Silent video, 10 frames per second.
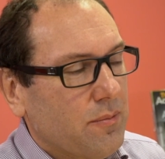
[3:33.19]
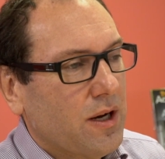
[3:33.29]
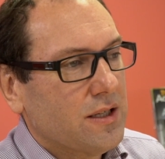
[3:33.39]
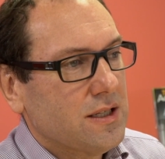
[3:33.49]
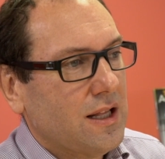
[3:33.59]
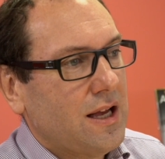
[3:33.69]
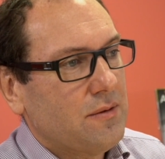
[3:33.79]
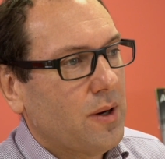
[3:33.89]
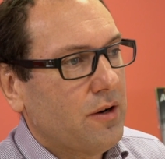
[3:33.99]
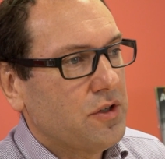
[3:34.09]

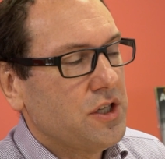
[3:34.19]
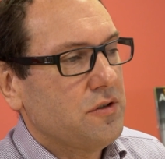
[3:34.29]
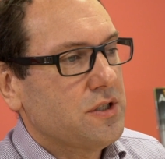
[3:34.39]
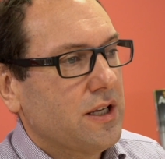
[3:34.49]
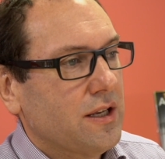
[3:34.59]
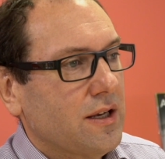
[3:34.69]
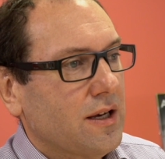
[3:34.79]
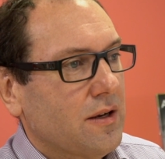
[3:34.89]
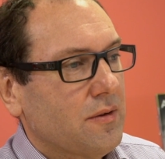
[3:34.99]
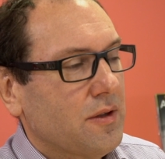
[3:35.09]
buy-to-let by reducing
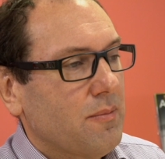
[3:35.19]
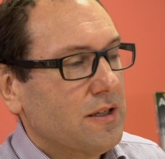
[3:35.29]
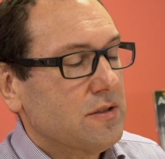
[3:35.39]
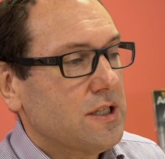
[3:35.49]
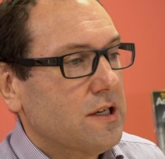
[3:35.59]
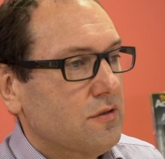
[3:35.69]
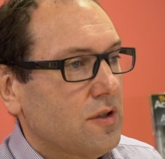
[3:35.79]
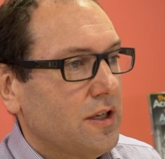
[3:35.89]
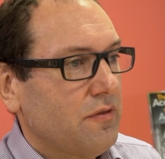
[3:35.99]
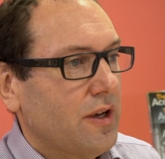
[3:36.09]
the amount of tax
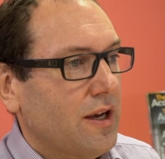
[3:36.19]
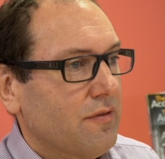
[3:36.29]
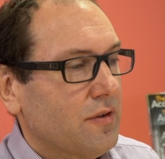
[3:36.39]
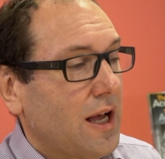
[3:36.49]
relief you have